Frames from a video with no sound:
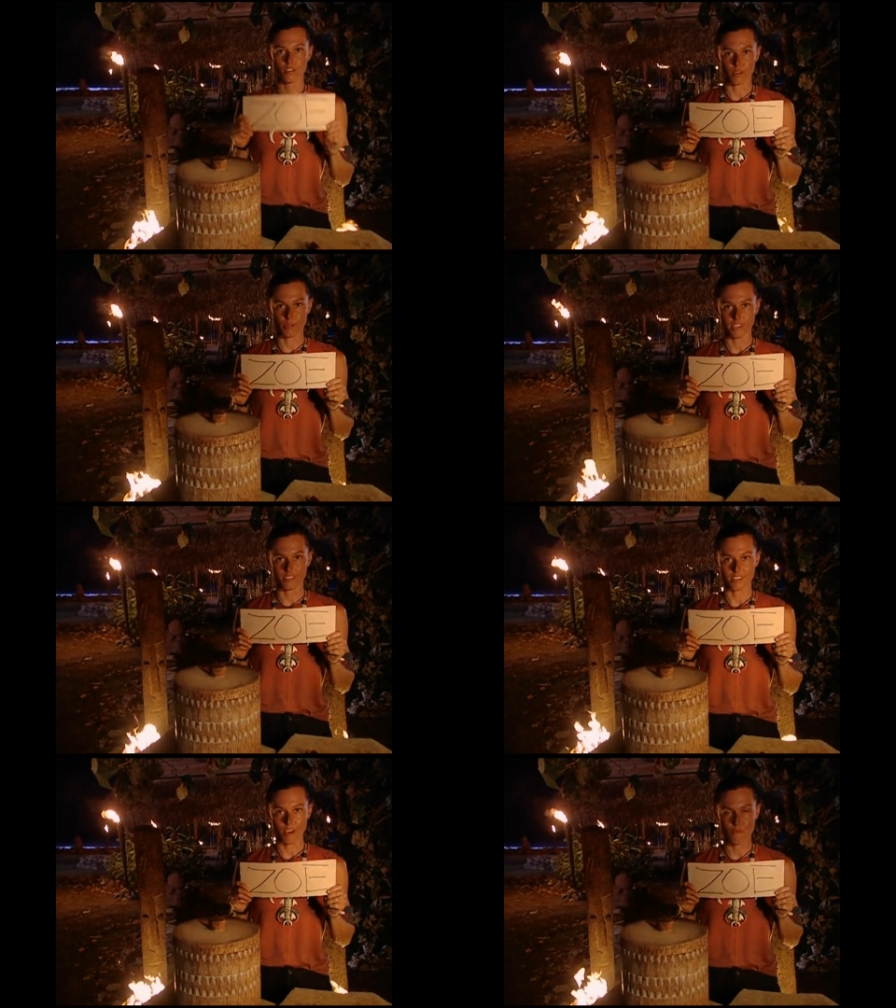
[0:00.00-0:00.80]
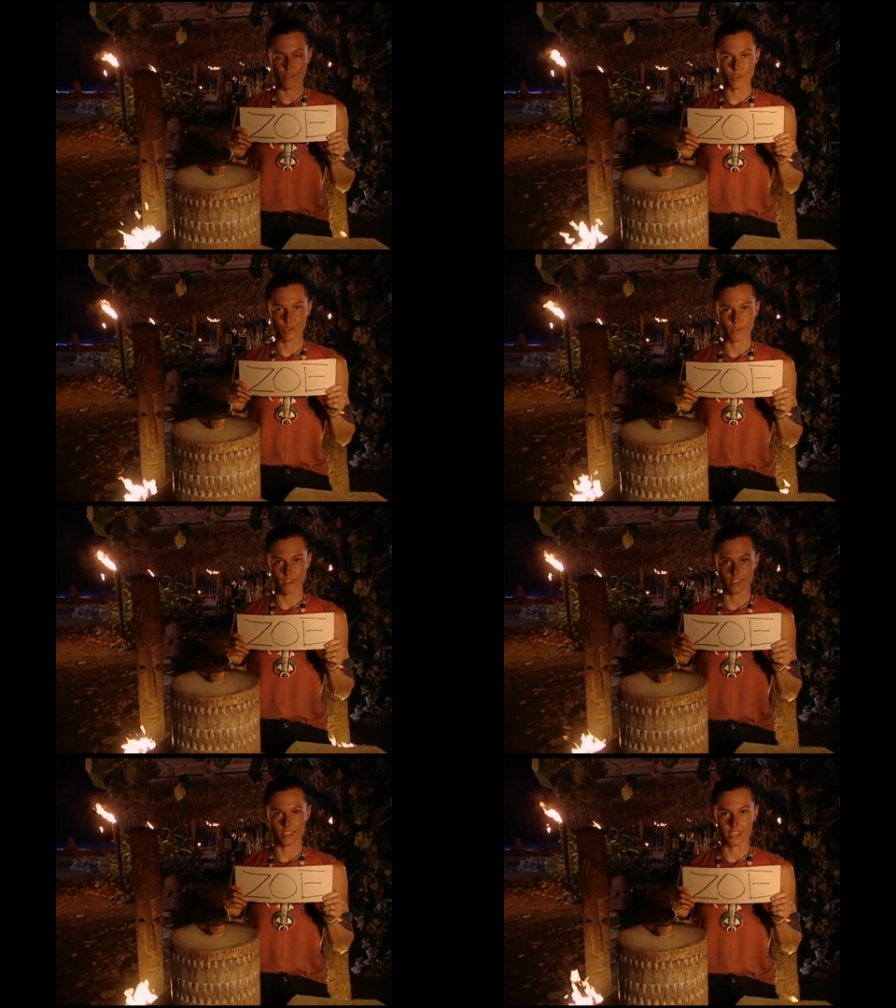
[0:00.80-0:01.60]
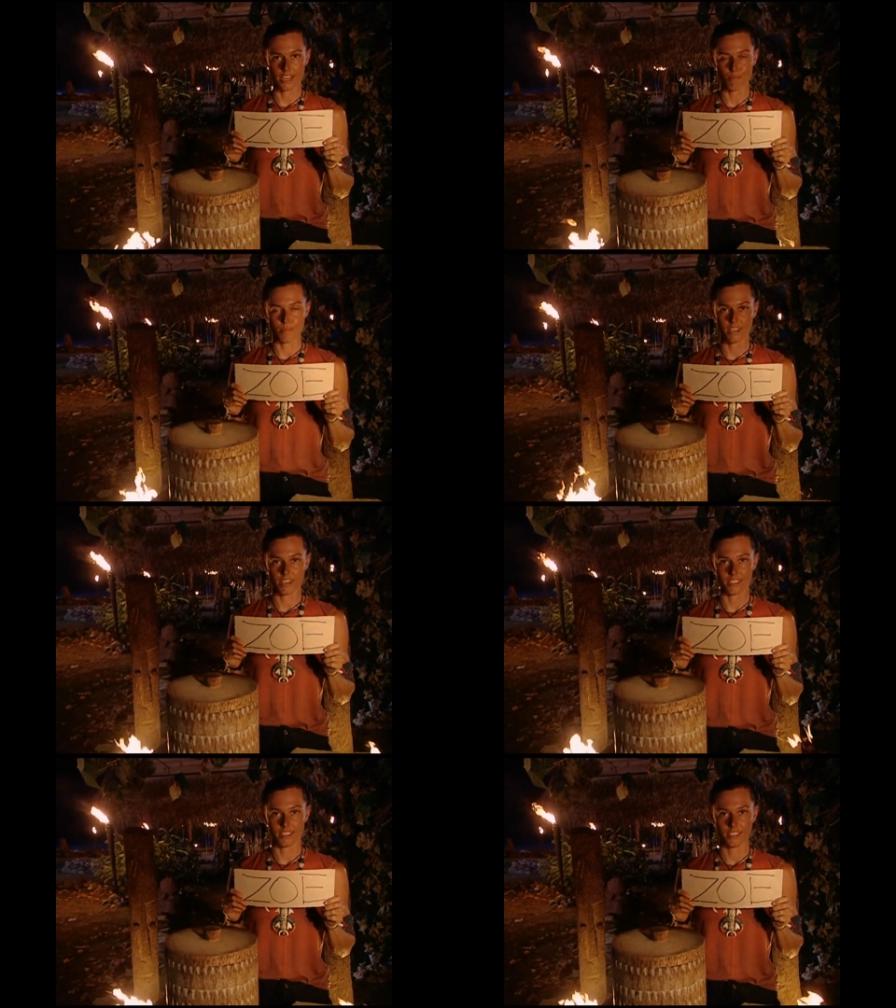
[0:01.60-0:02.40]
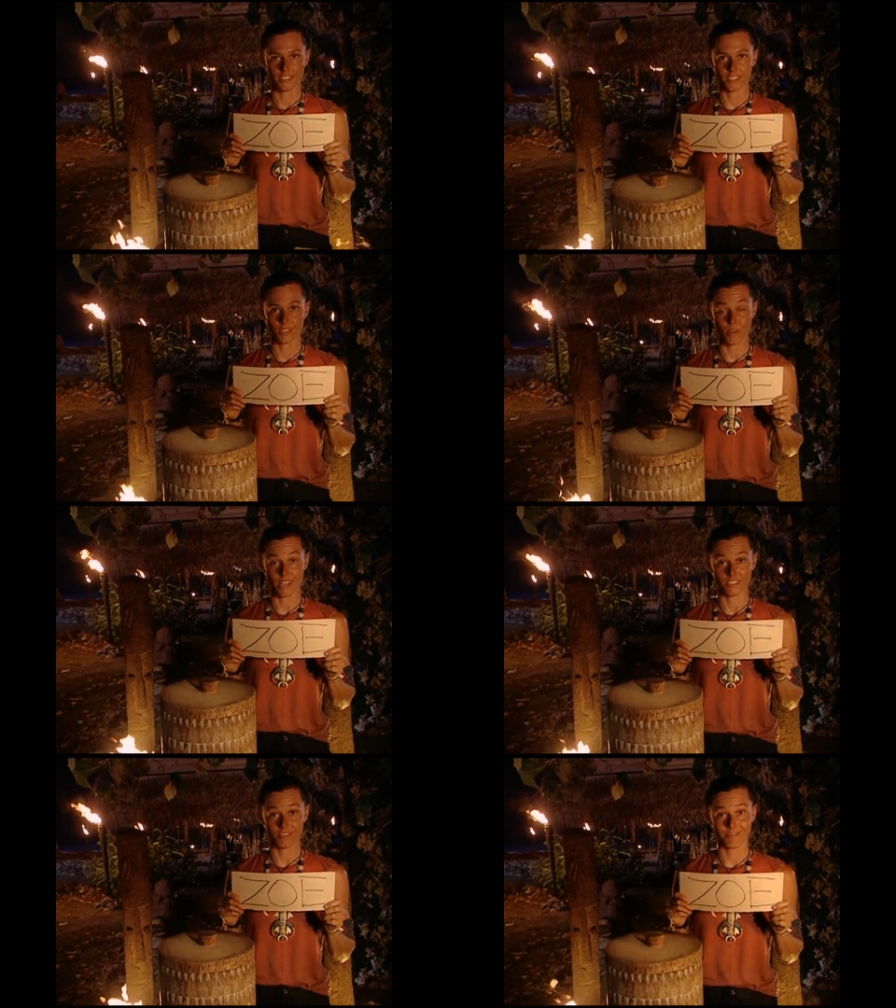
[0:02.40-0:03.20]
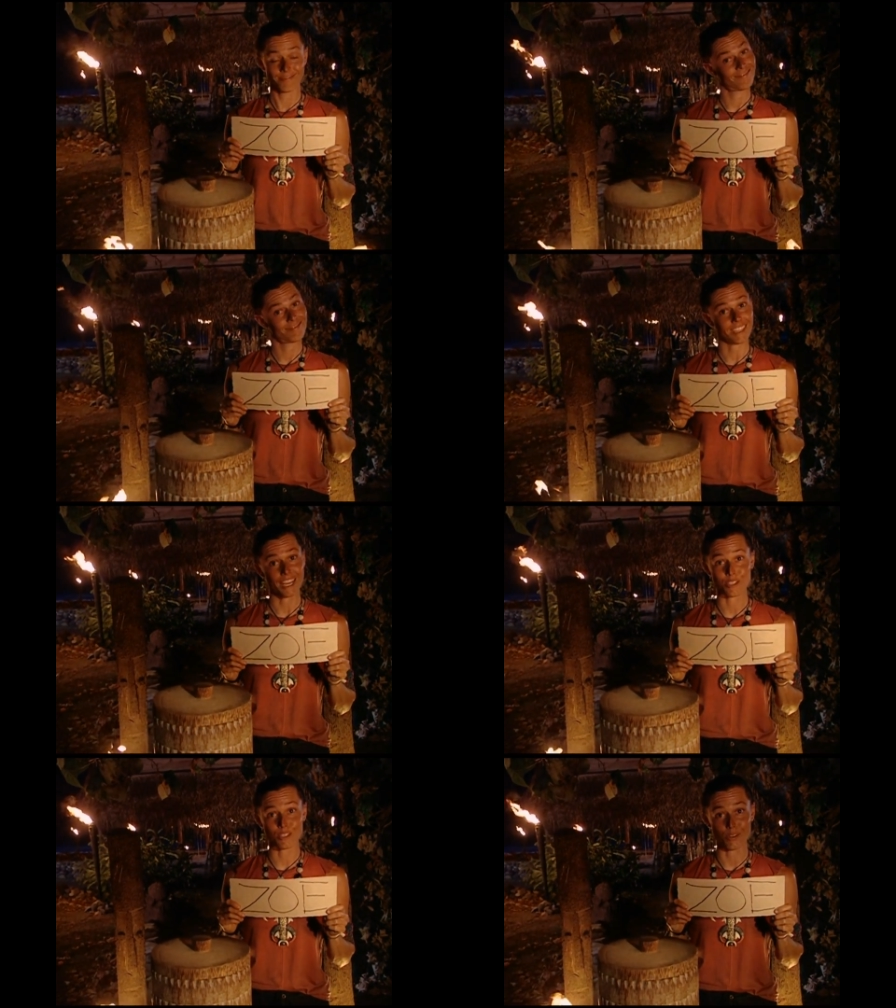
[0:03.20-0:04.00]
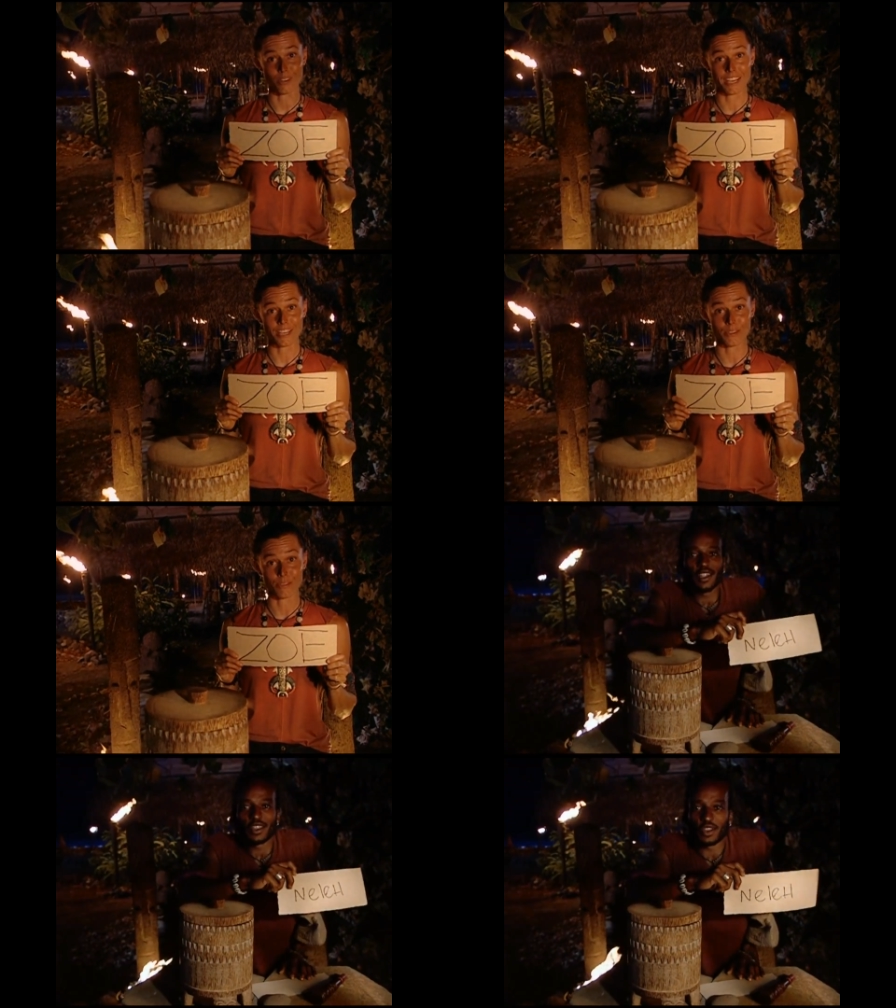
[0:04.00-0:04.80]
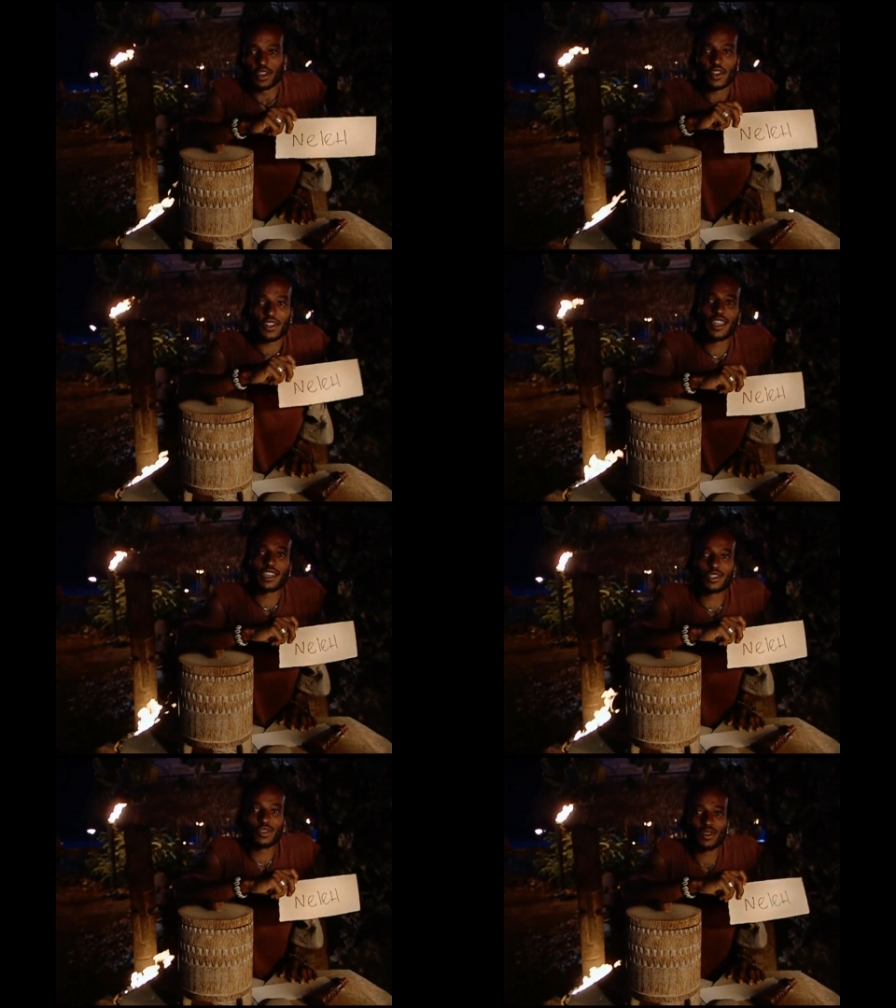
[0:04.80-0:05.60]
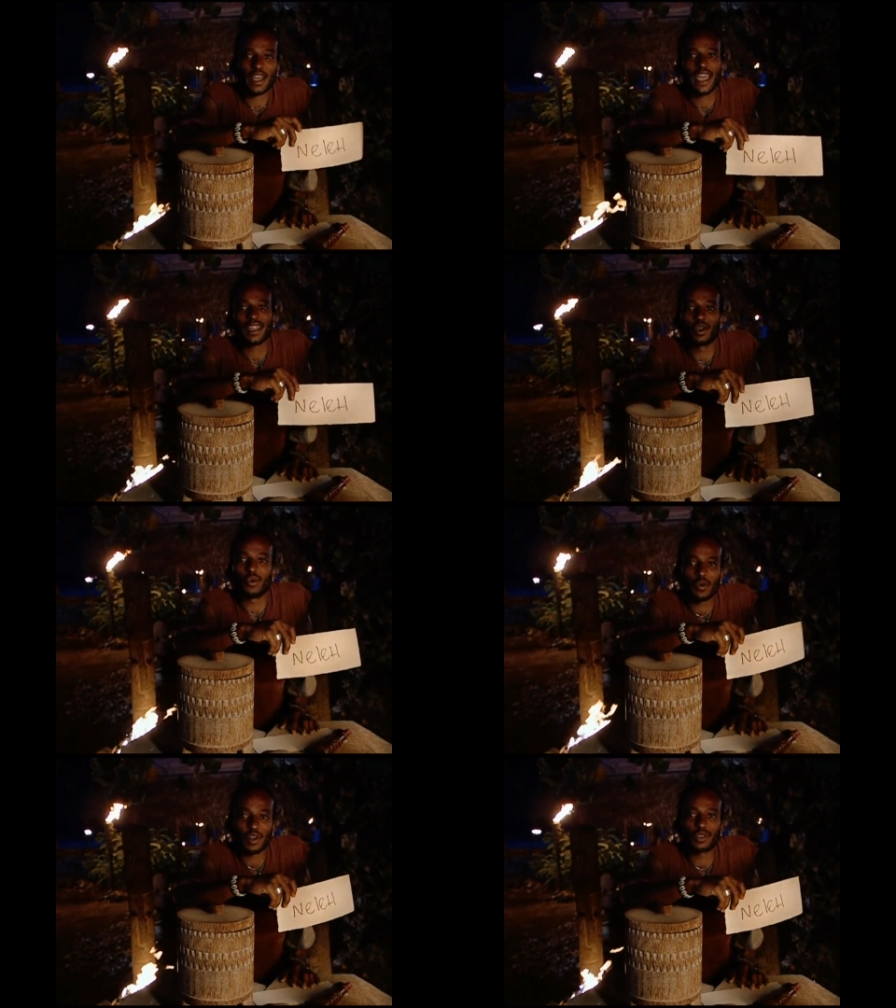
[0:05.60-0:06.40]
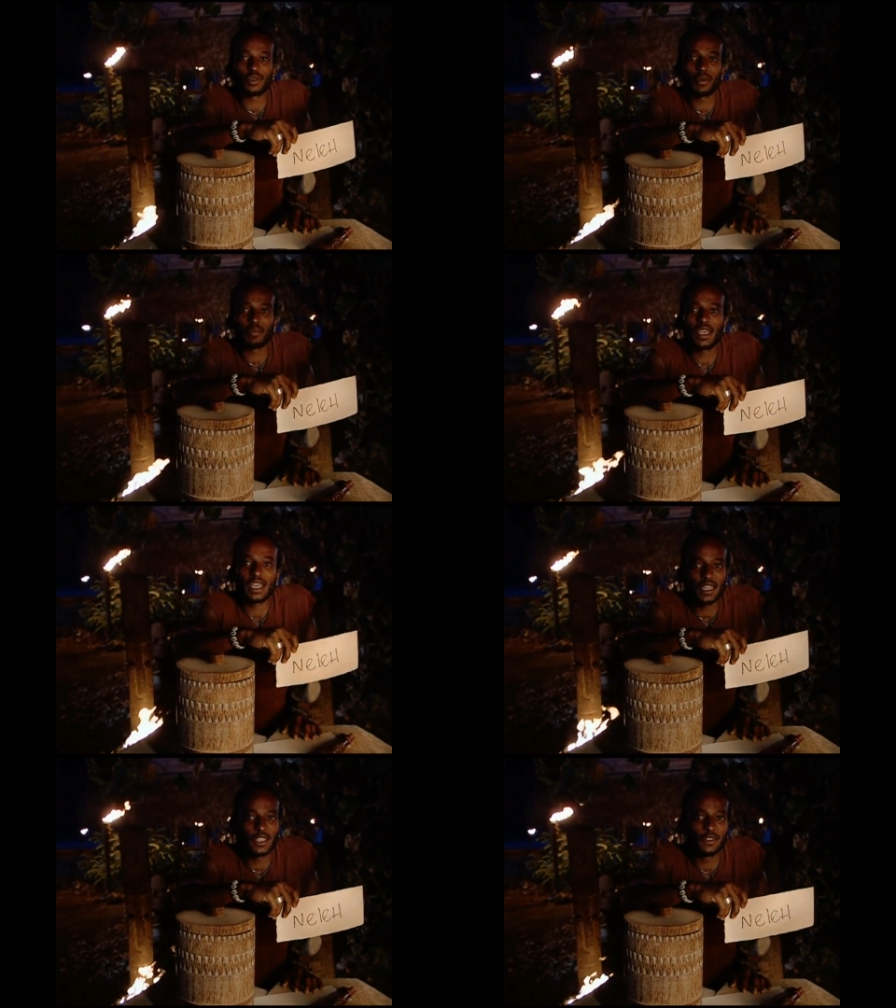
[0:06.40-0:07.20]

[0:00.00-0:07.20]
Zoe, I'm voting you out tonight because, well, I just don't like you. The girl next door act don't work on me.